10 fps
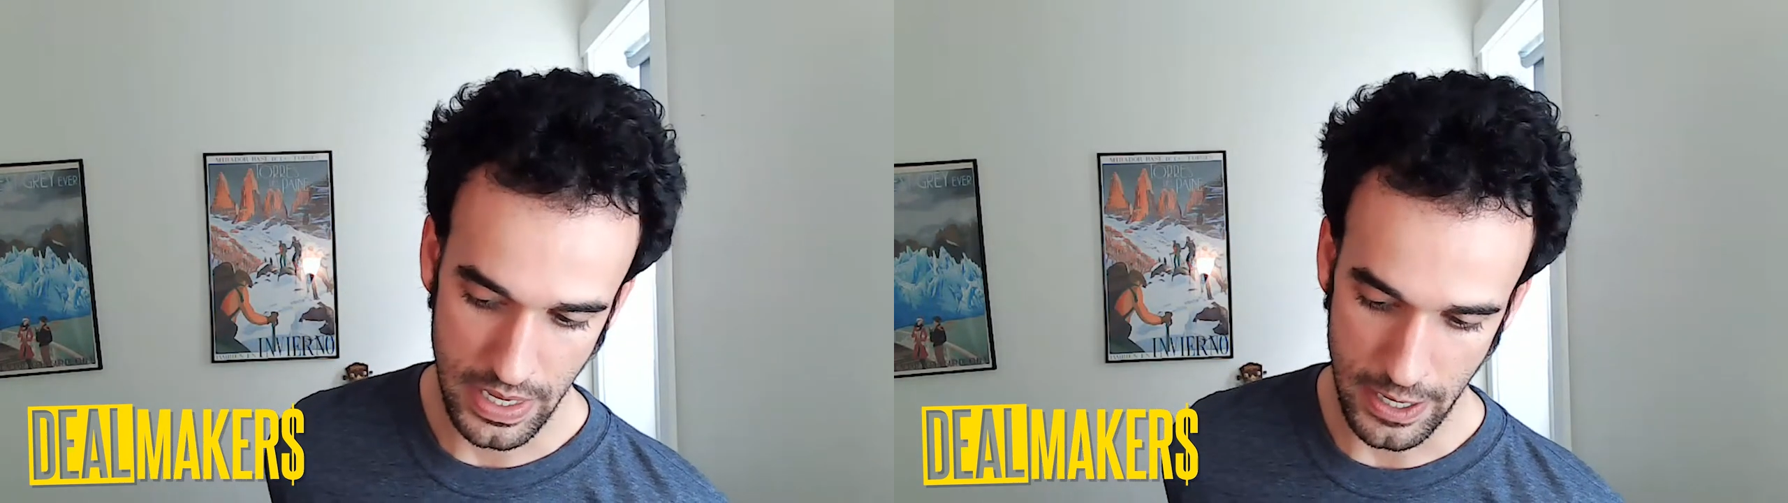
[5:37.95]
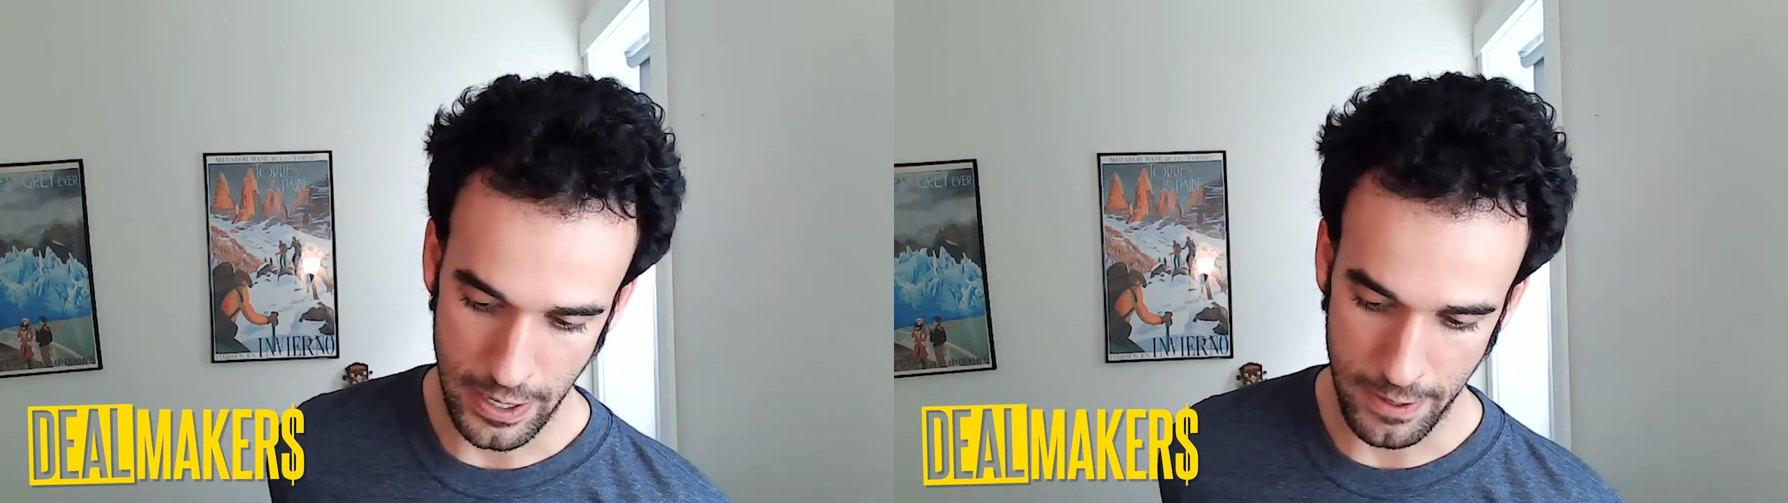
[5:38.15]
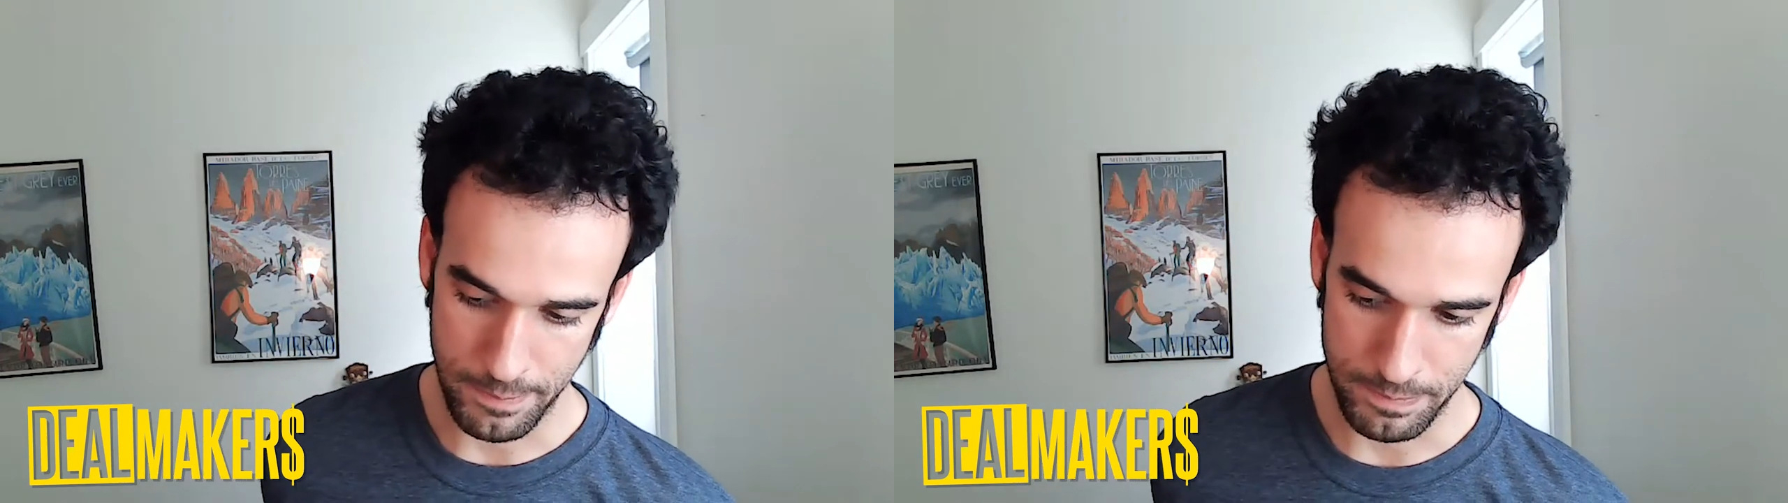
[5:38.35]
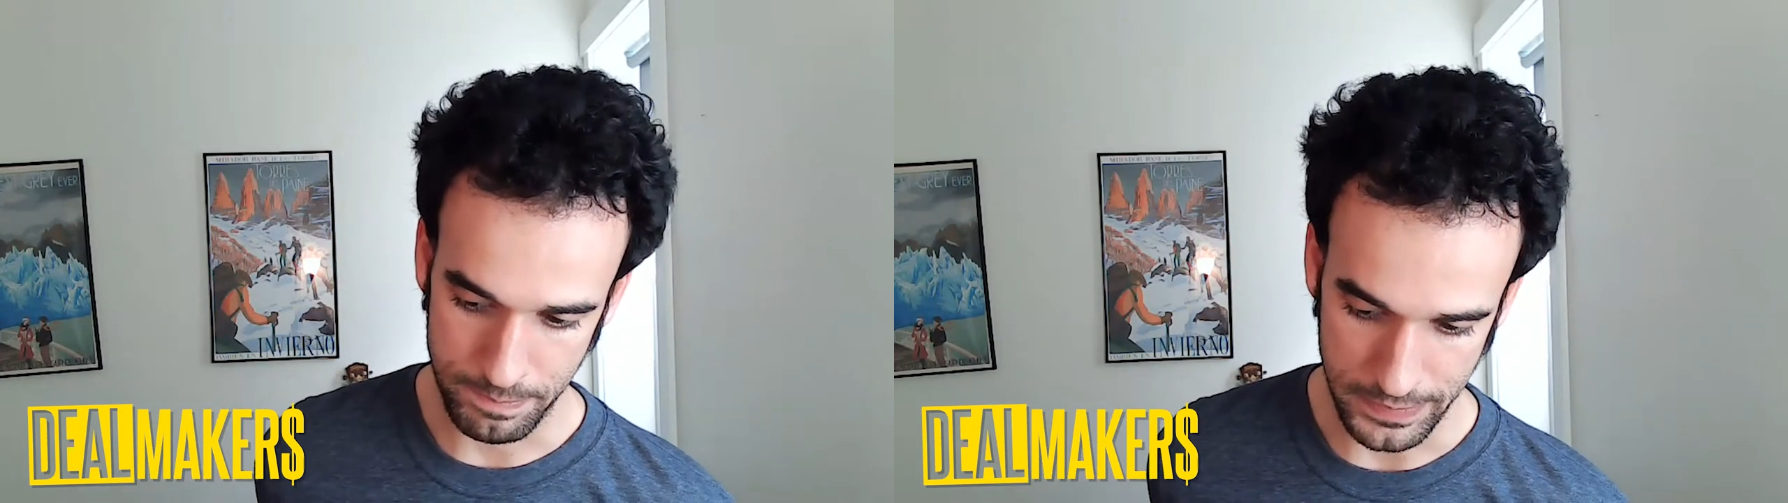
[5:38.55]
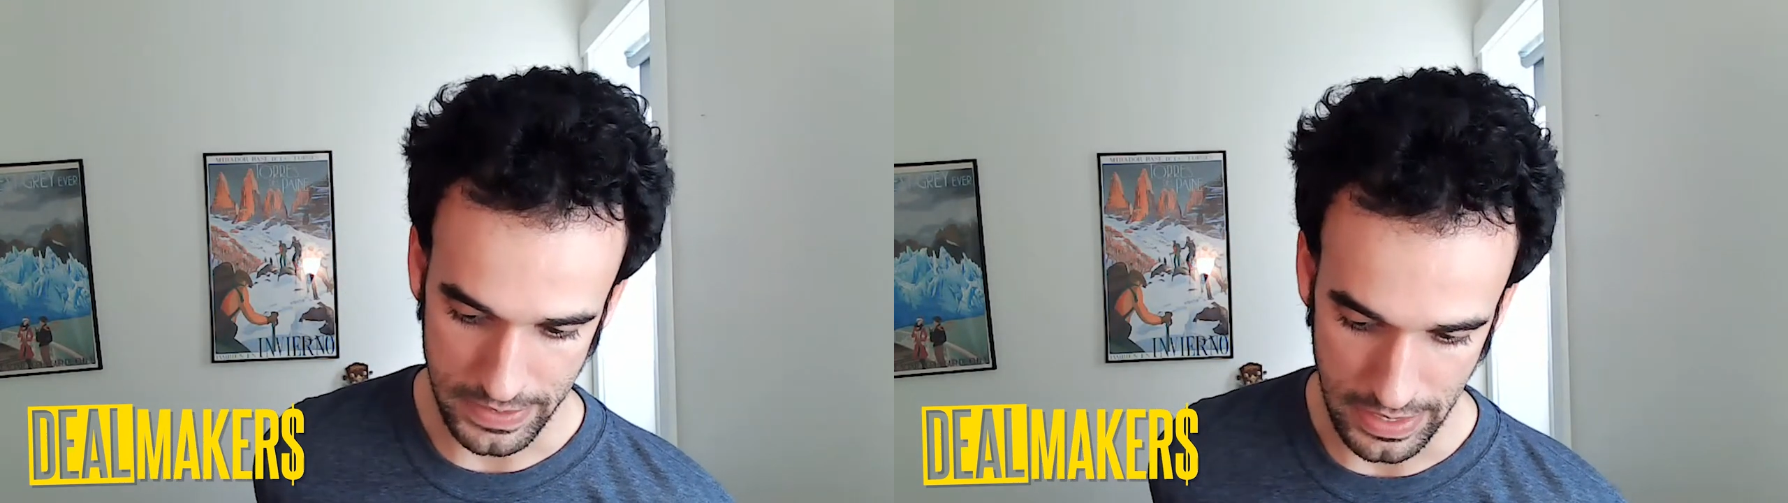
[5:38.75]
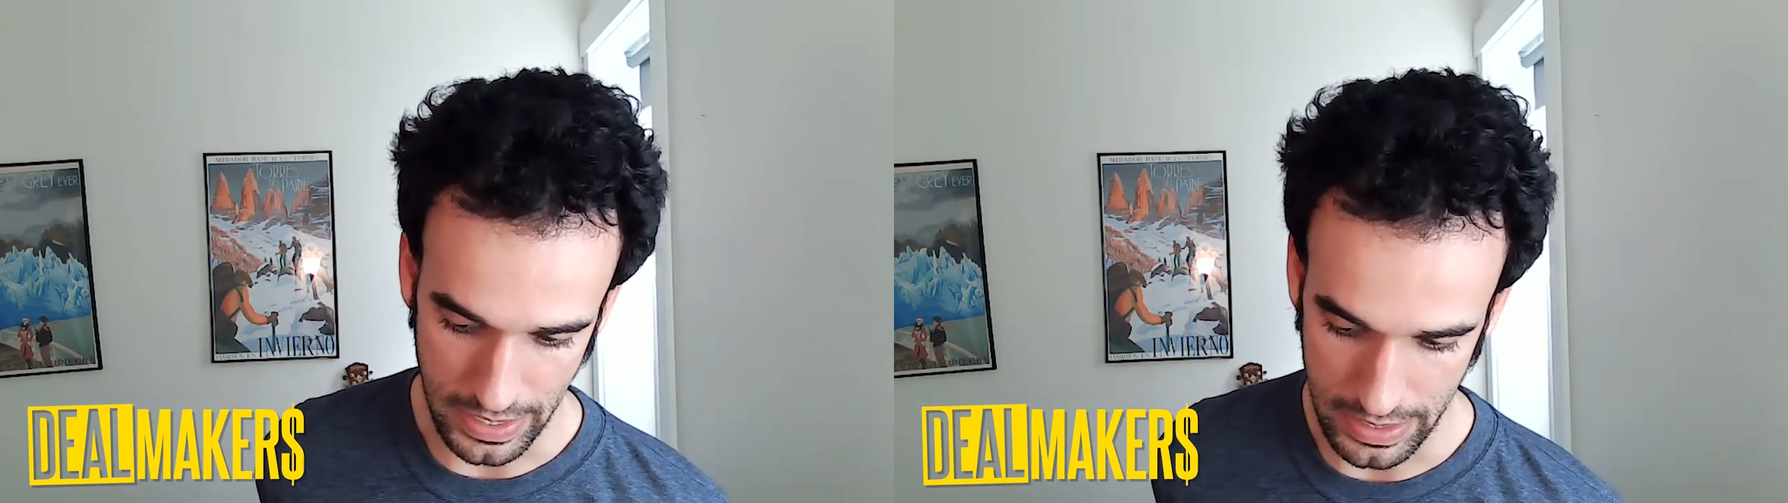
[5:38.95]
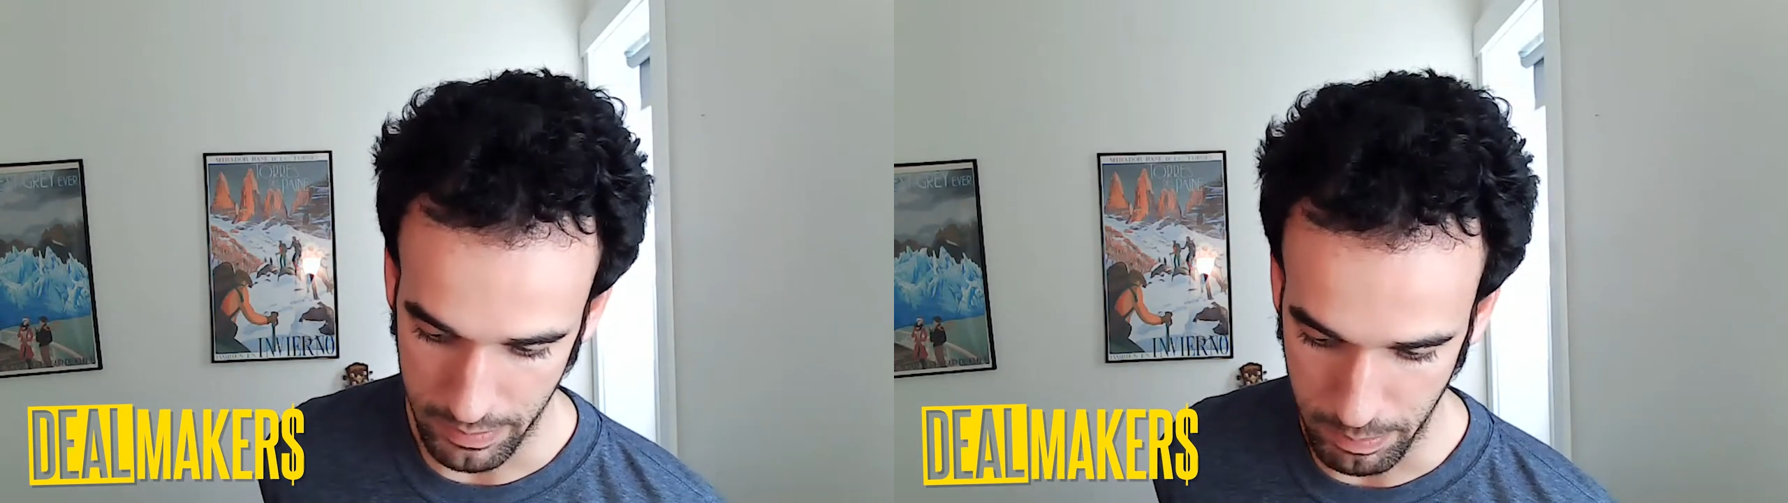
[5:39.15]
Then